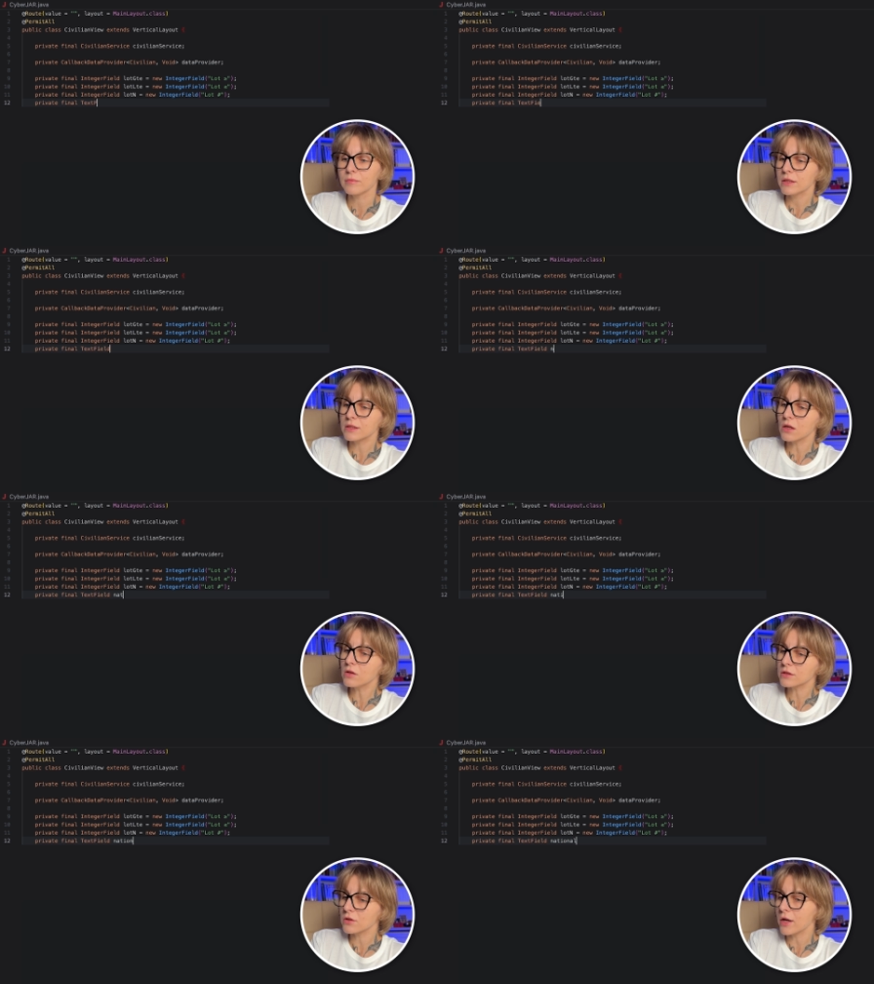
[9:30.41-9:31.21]
Let's
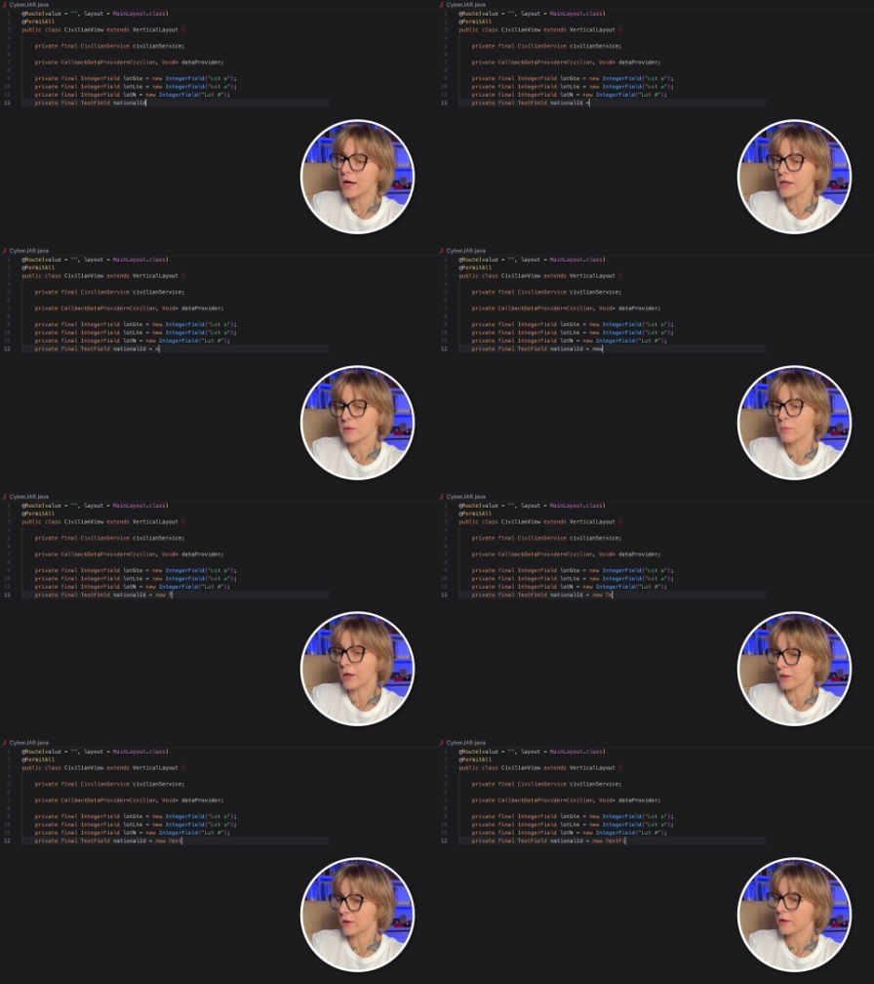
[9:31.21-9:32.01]
also add a
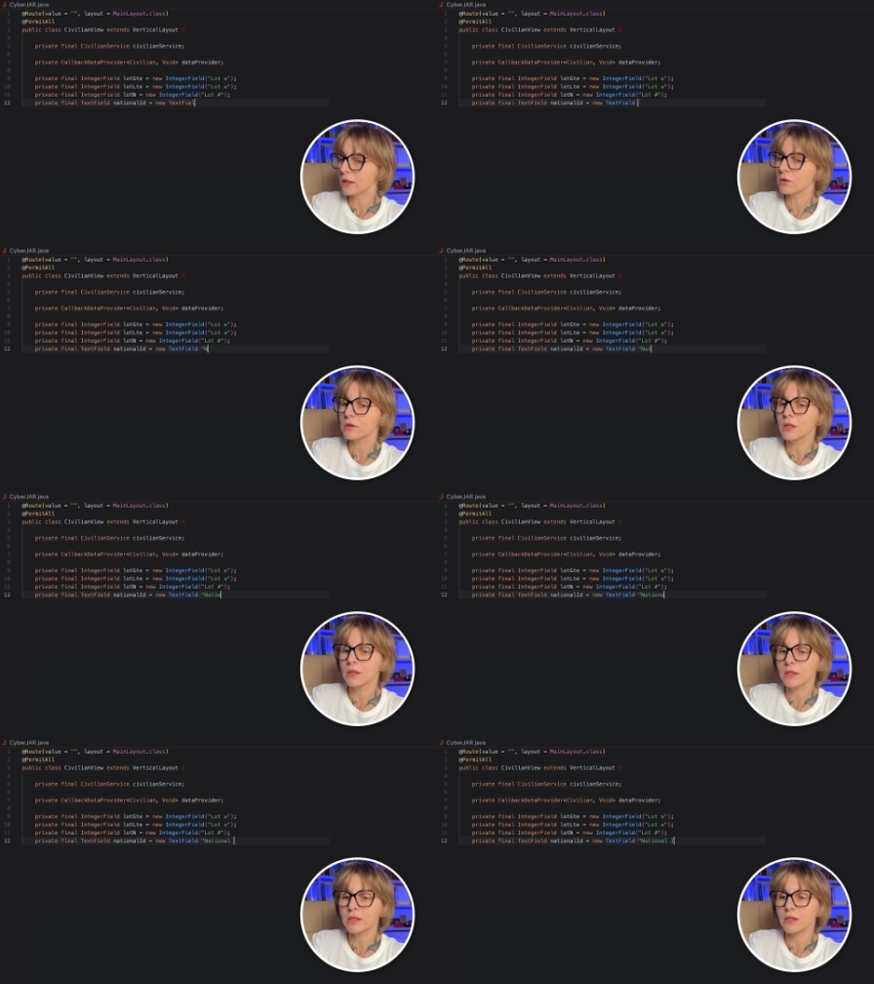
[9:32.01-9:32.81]
button that will
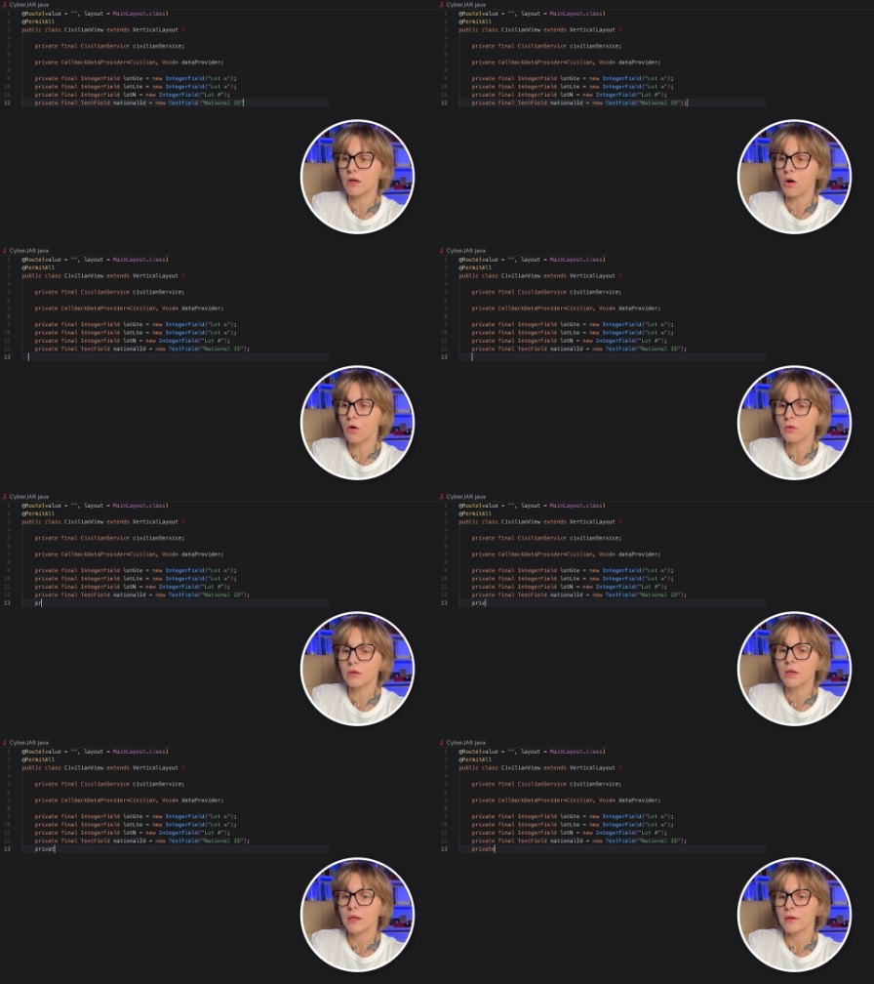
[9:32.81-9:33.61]
clear all